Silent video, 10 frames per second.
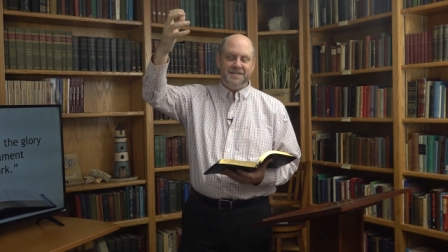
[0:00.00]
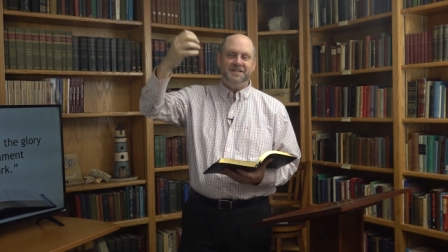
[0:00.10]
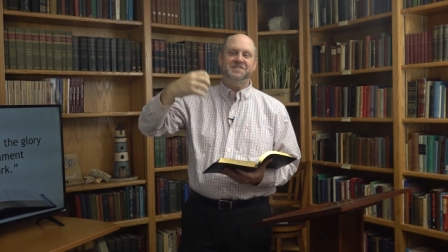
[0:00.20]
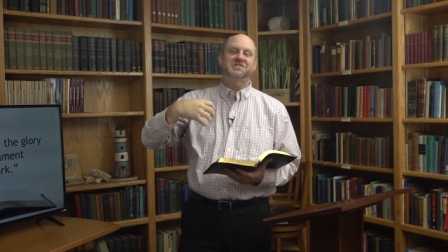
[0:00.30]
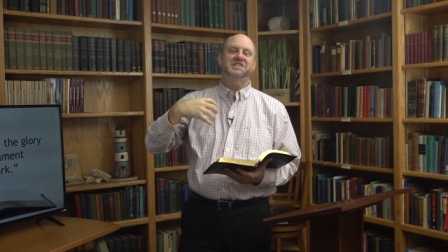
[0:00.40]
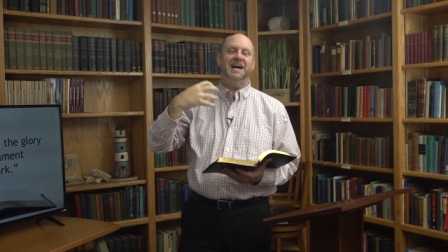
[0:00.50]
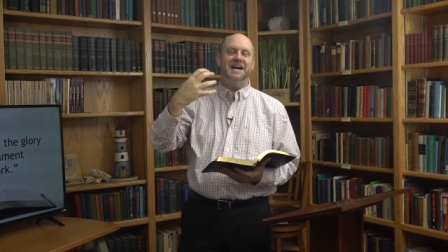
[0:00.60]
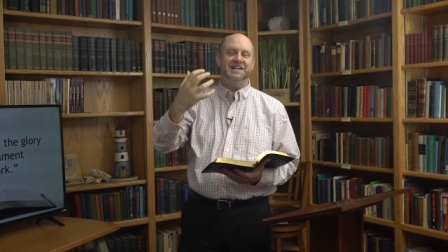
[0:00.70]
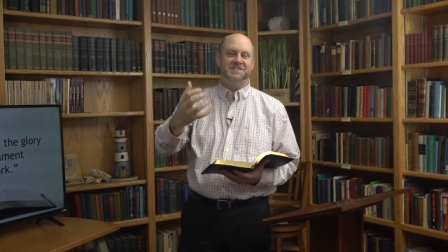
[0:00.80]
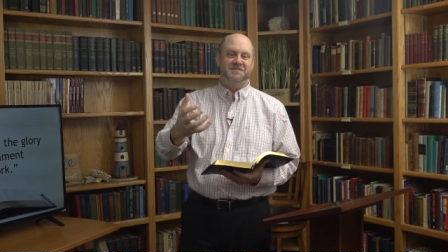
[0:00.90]
The
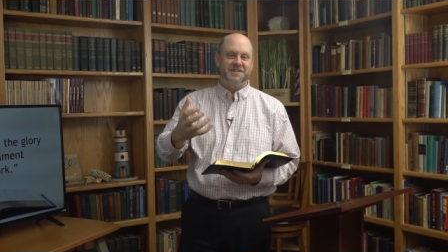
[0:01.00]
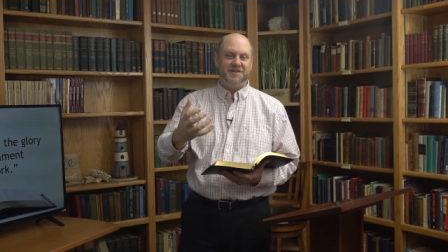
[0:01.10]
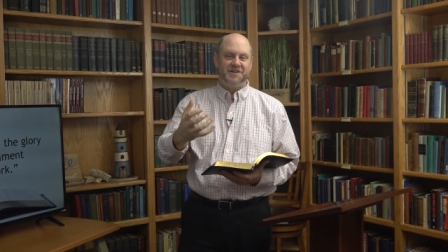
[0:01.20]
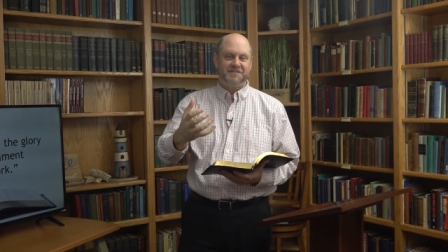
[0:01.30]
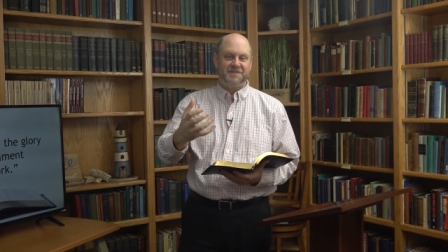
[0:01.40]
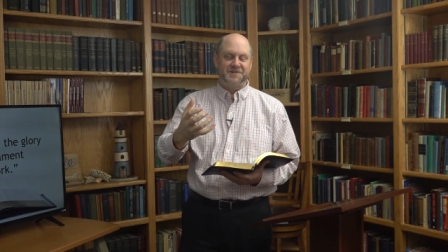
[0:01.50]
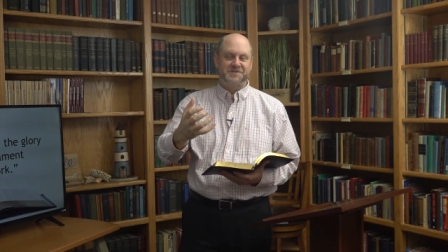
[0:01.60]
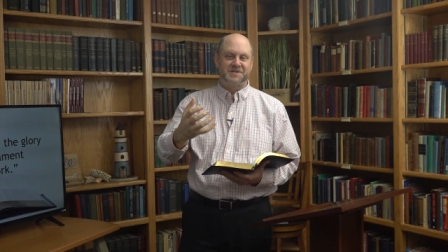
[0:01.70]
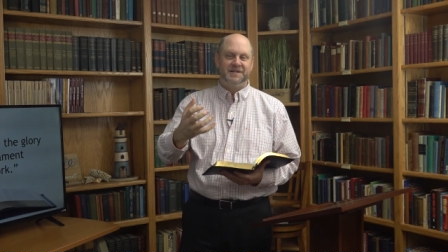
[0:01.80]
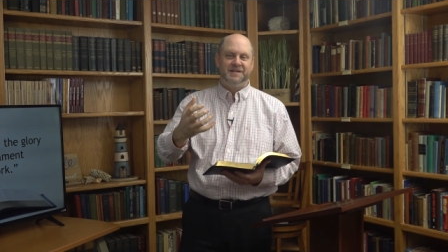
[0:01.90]
size of the
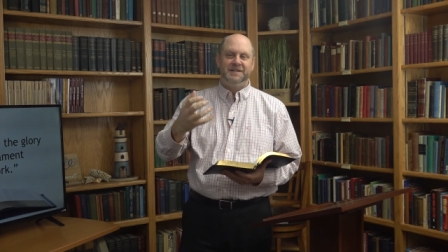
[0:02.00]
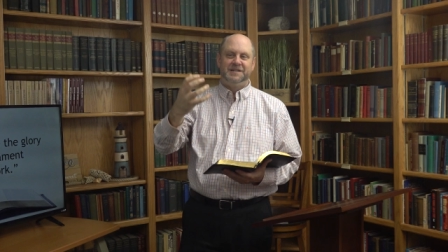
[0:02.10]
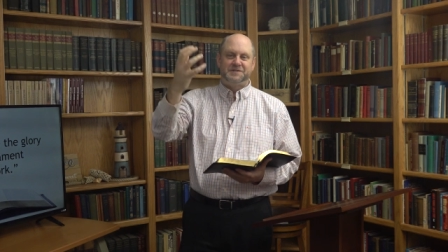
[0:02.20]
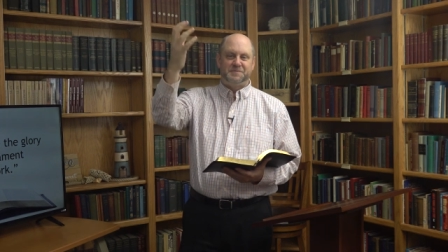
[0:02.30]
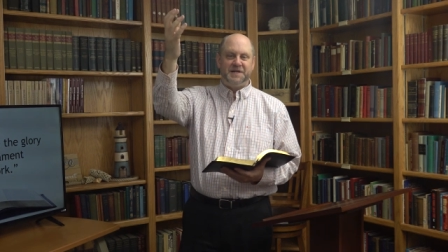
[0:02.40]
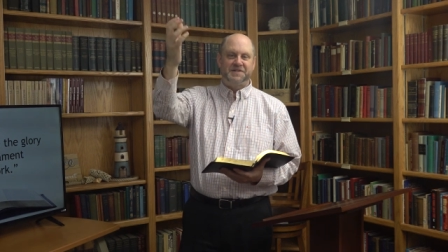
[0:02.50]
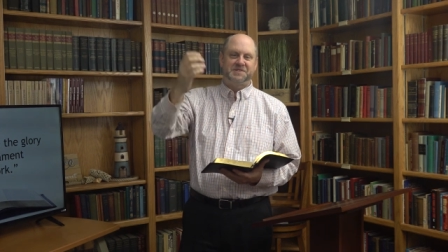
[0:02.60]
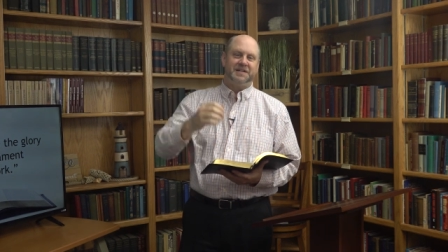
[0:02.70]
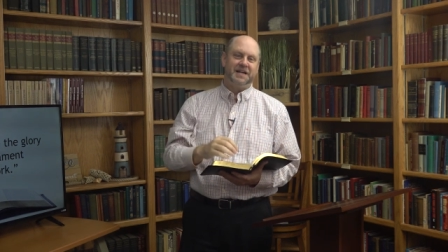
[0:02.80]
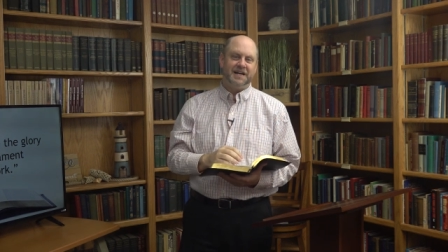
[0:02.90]
universe
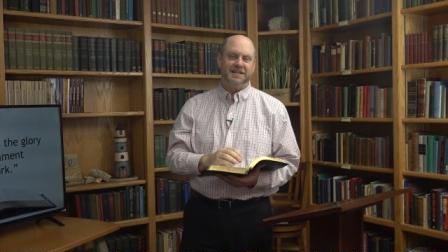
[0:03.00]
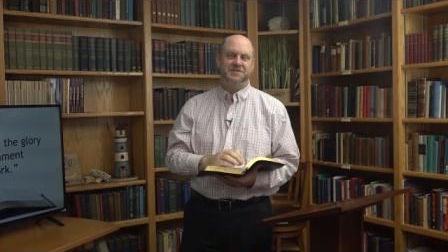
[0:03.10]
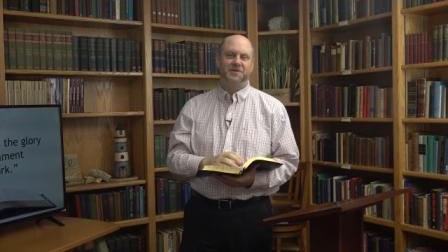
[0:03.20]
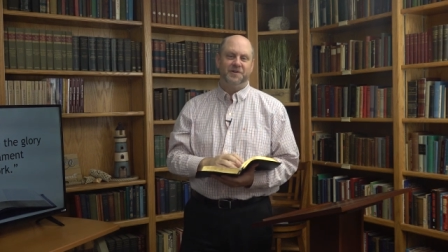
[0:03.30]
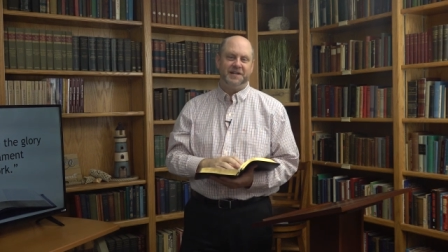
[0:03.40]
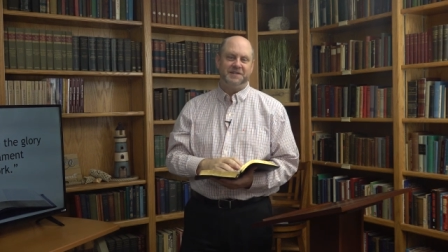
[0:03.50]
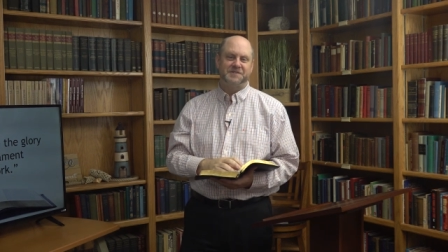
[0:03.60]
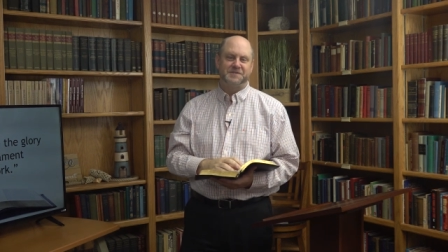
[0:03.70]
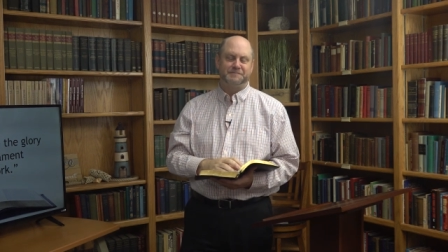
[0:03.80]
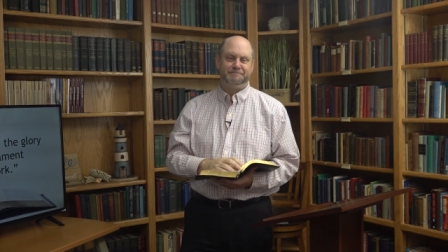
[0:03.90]
speaks to God's
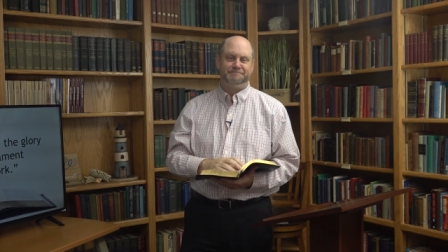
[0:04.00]
greatness.